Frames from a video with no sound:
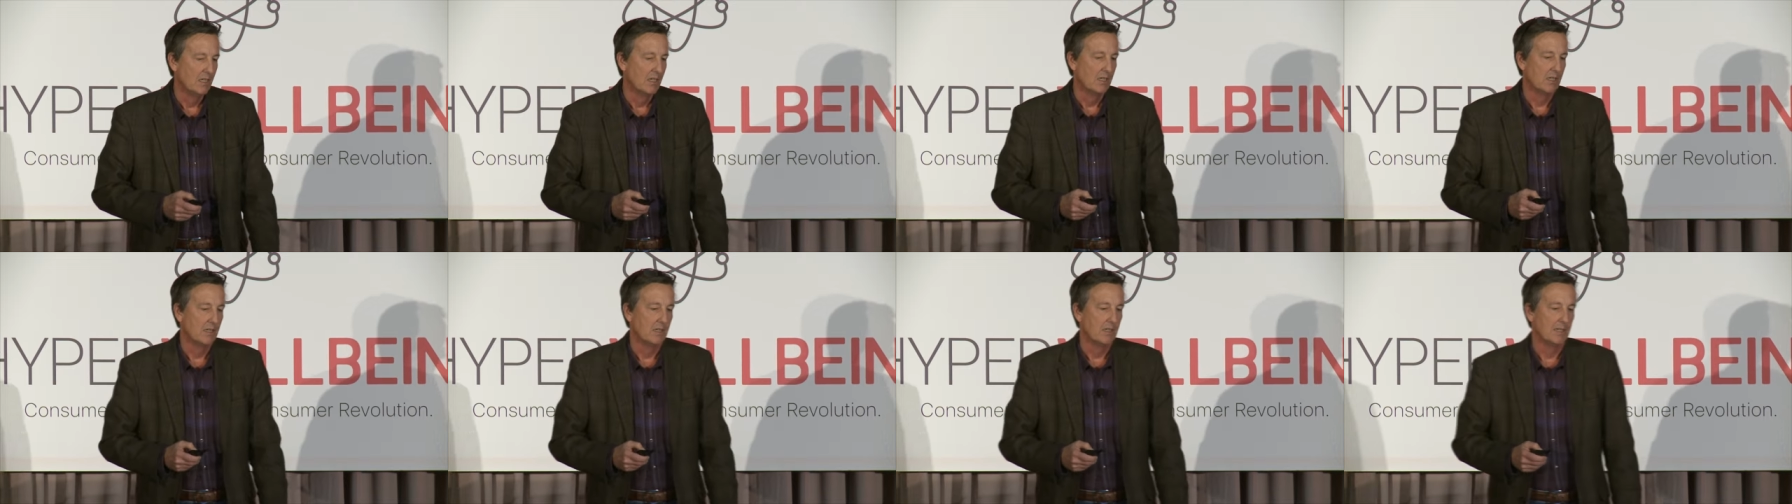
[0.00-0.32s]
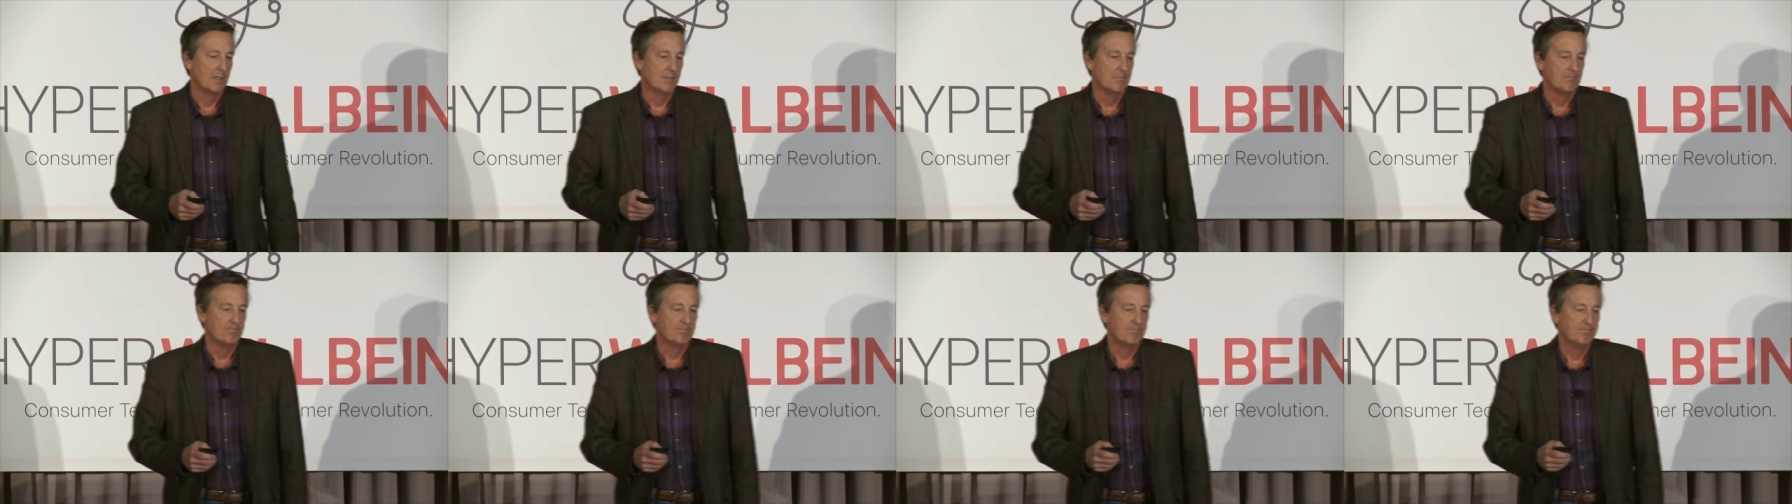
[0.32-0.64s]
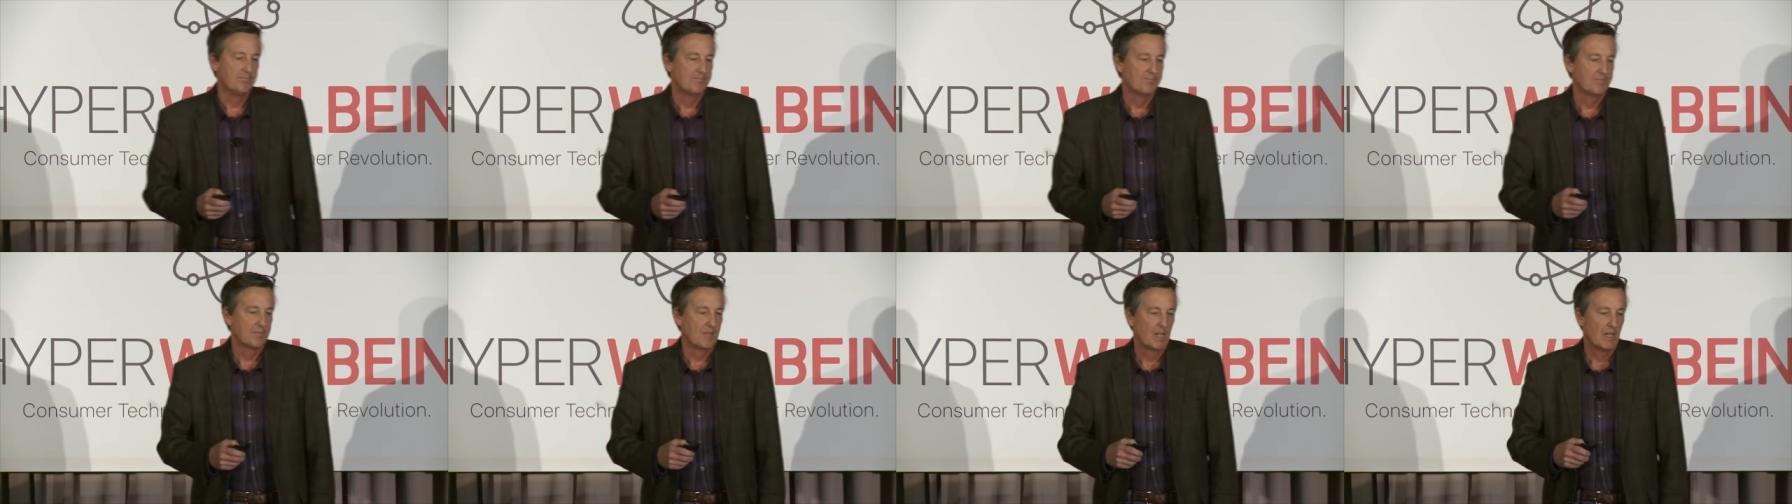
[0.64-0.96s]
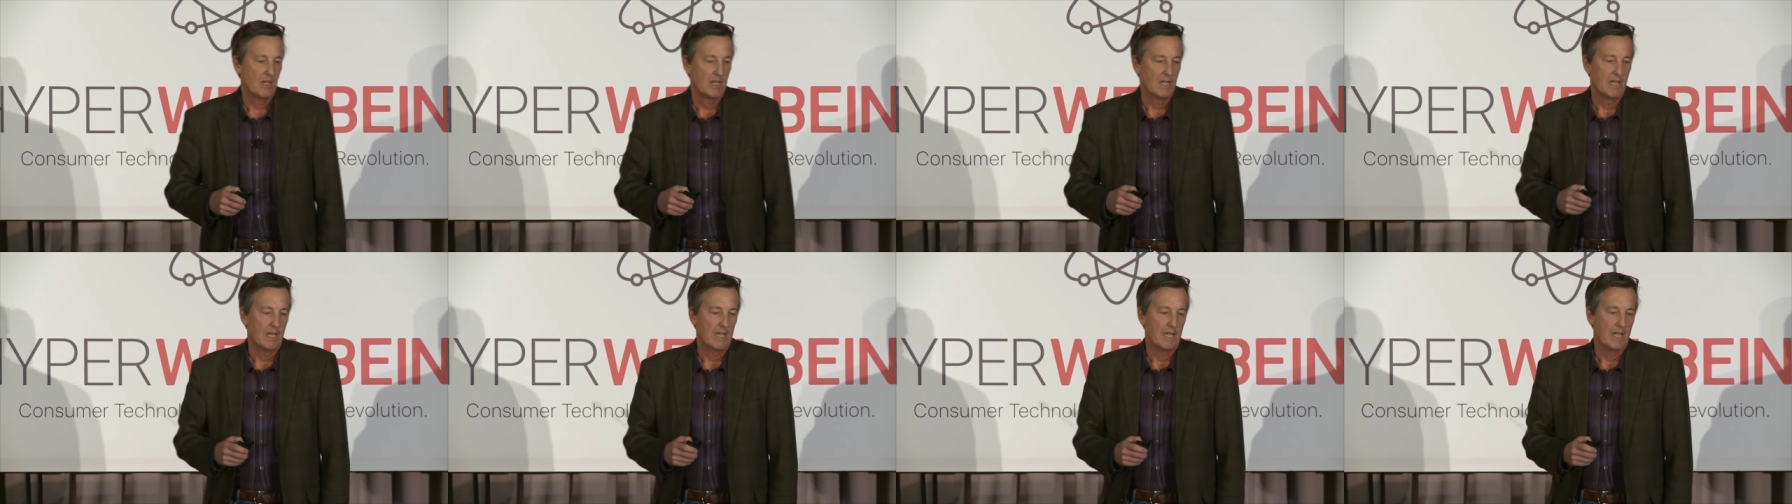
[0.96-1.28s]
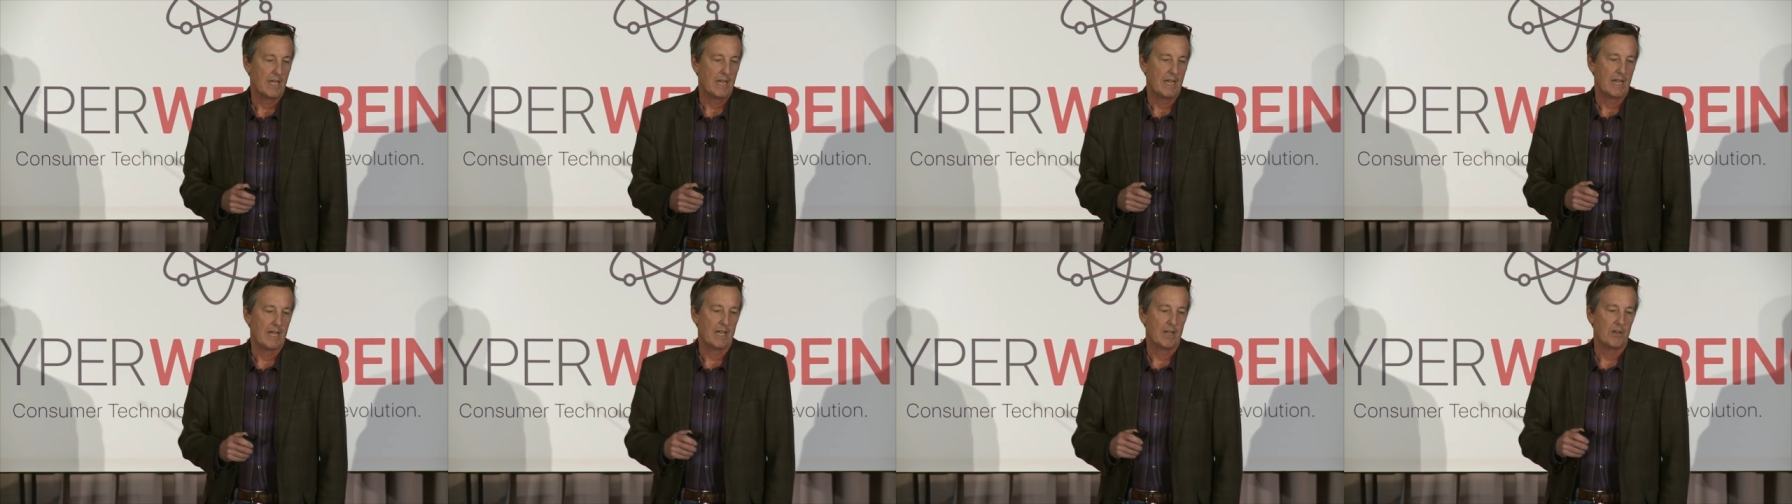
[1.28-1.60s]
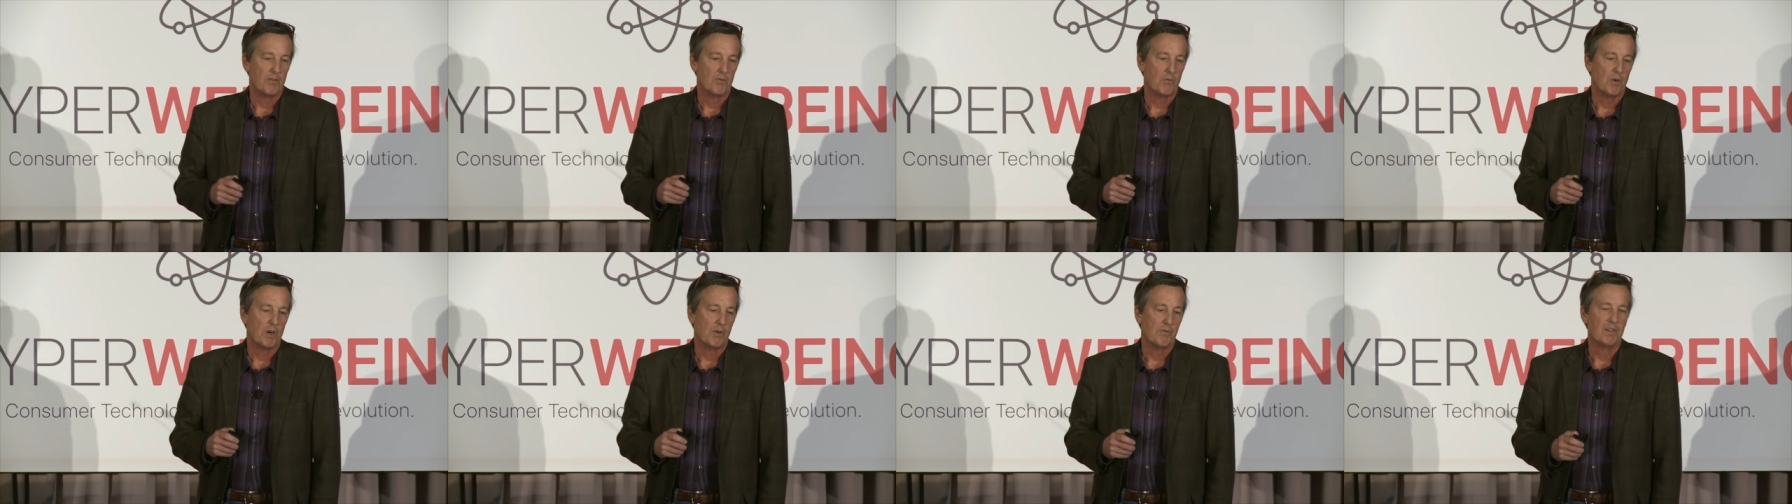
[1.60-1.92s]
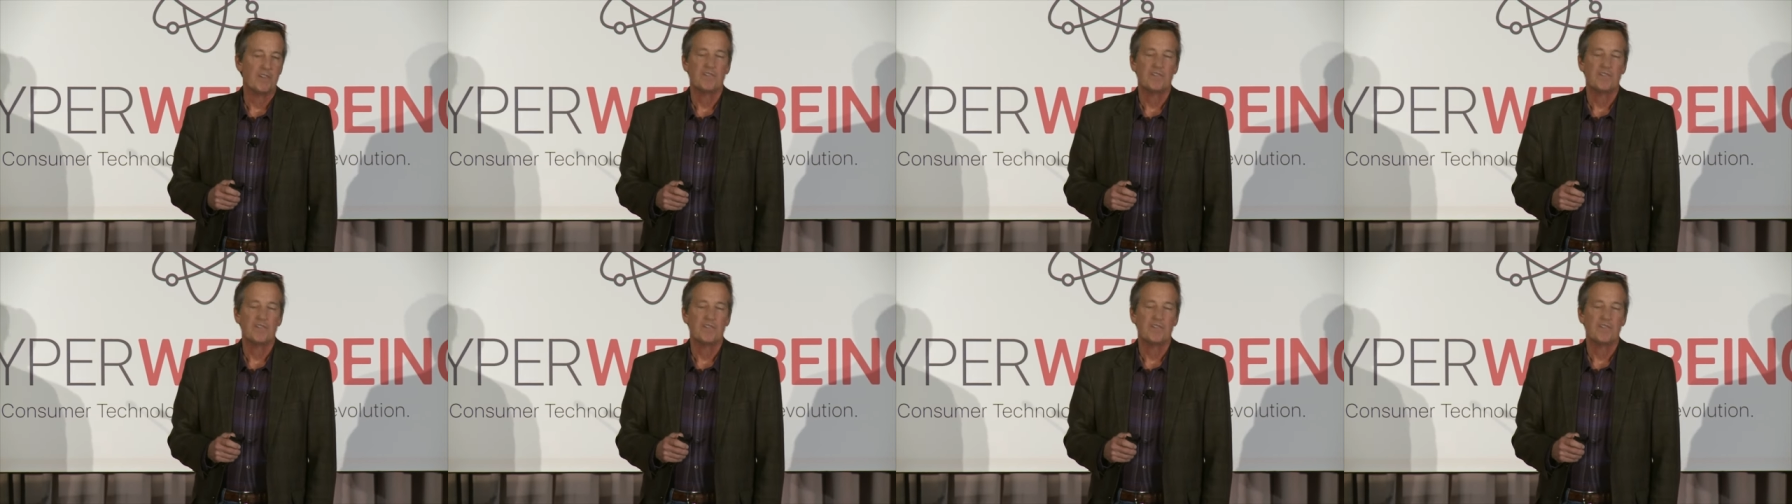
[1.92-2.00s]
Um, and what